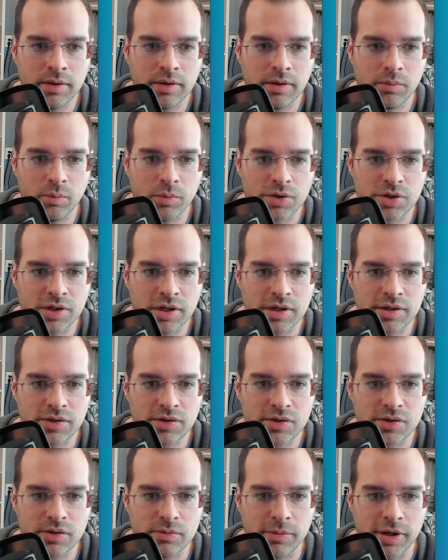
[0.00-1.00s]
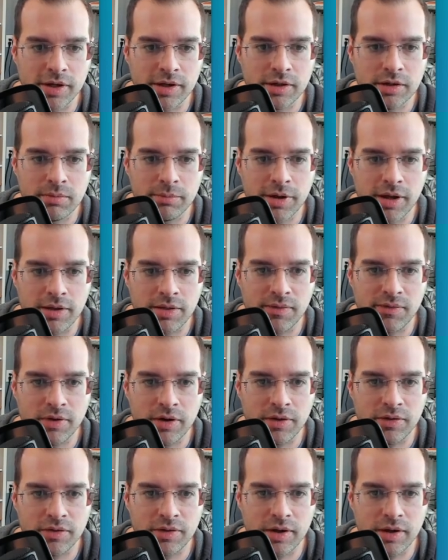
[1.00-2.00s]
In which case you might need to make the
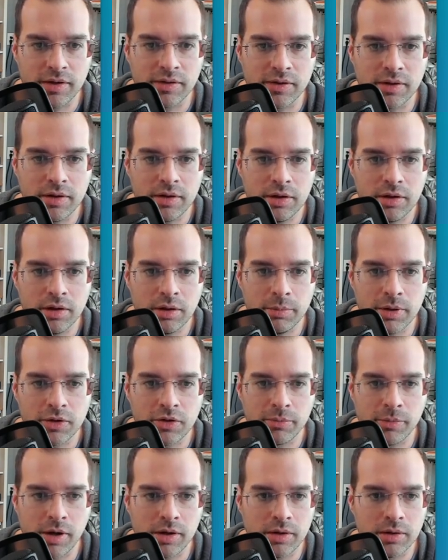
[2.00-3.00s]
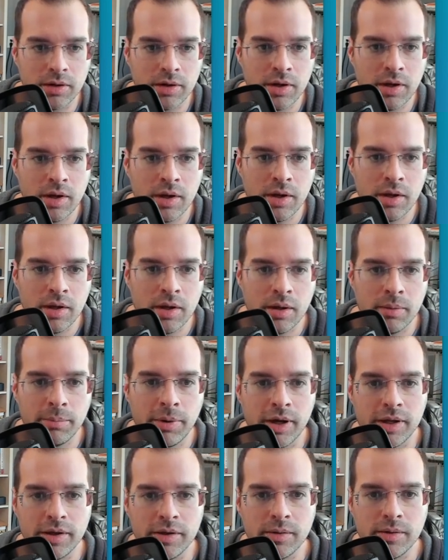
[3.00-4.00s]
font size a little bit smaller,
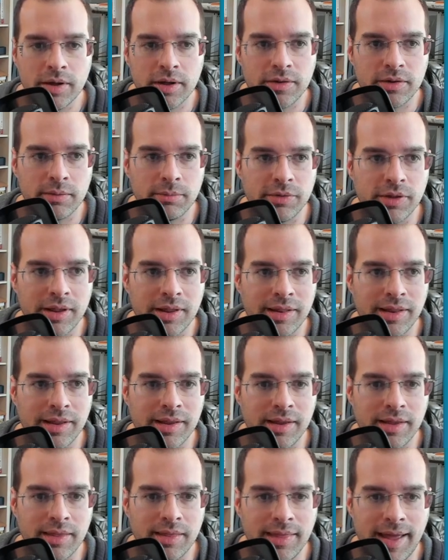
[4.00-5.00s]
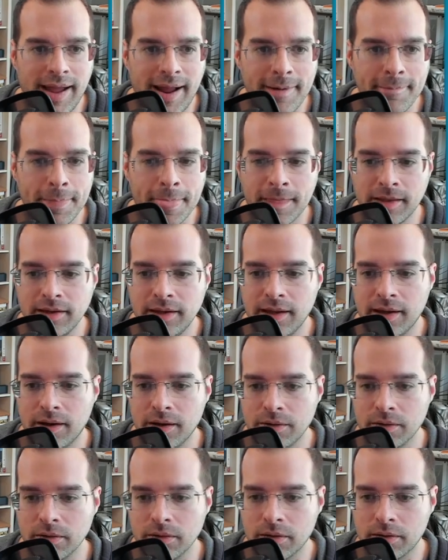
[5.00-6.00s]
but you get something like that.
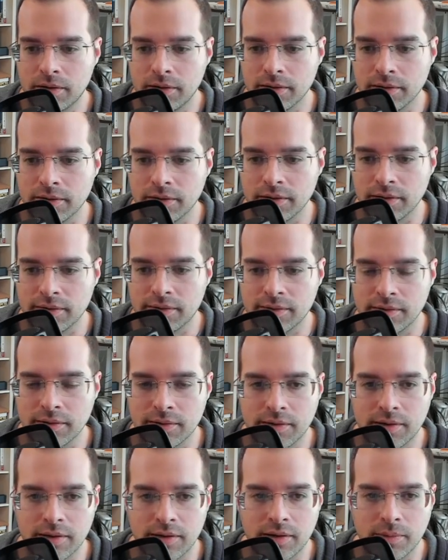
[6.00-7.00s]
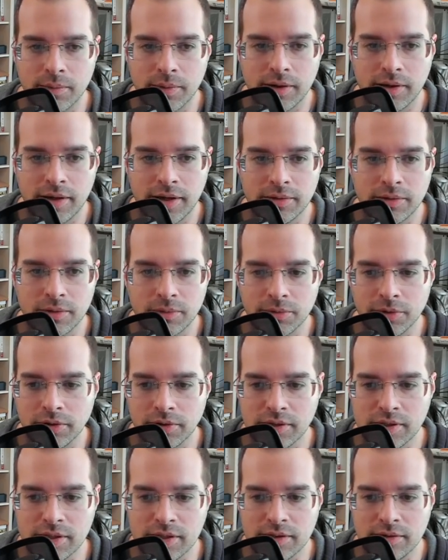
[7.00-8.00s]
Now you're looking at this and you're thinking, well, I don't
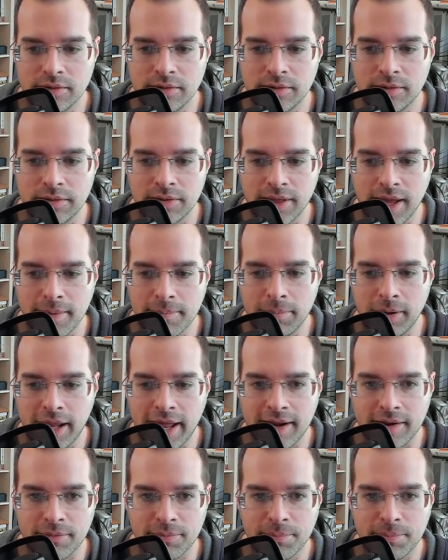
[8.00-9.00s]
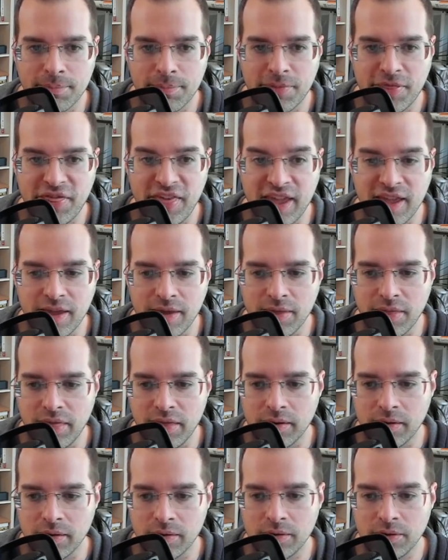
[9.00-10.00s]
really need that black thing
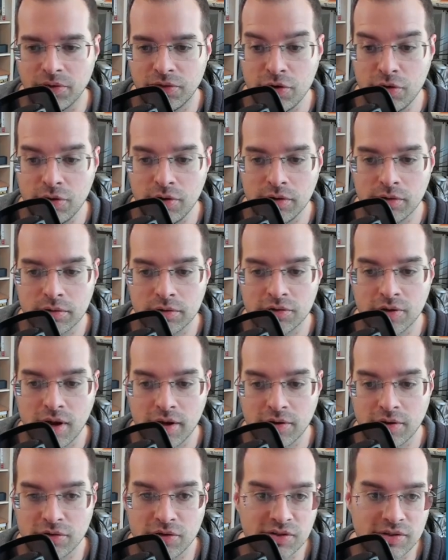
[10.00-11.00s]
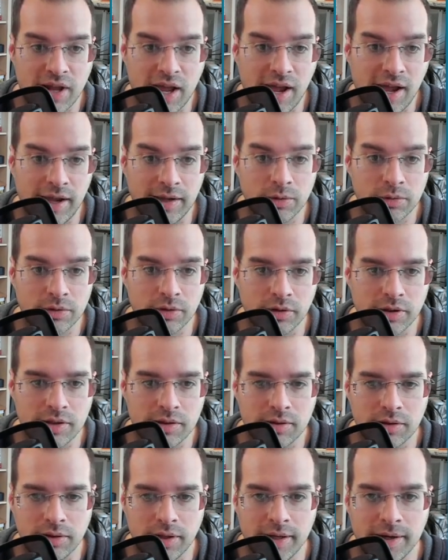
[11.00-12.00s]
there. And so you can either just hide or
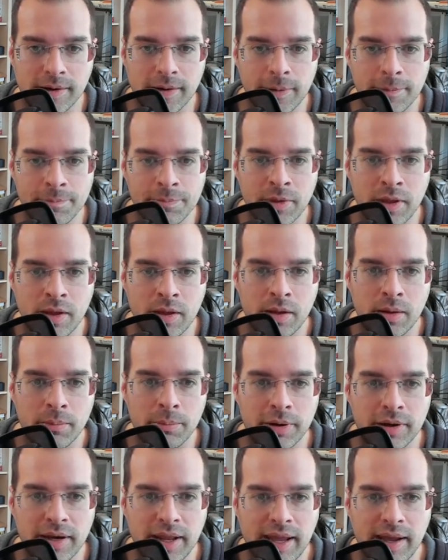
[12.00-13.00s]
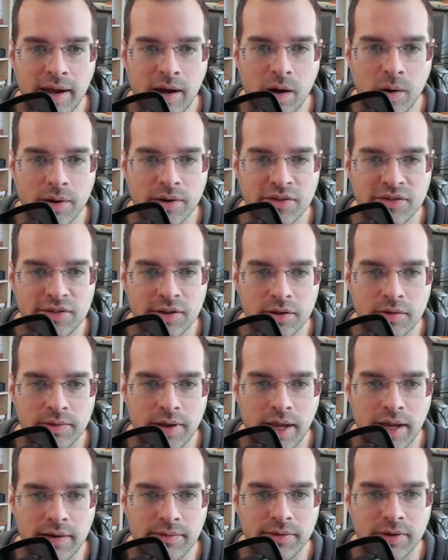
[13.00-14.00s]
delete the layer. But now, instead of
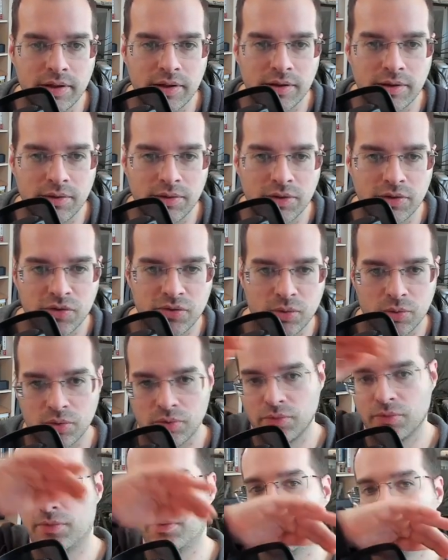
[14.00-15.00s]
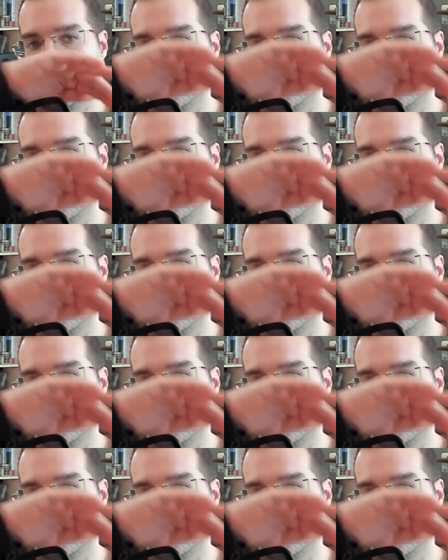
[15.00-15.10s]
having this sort of,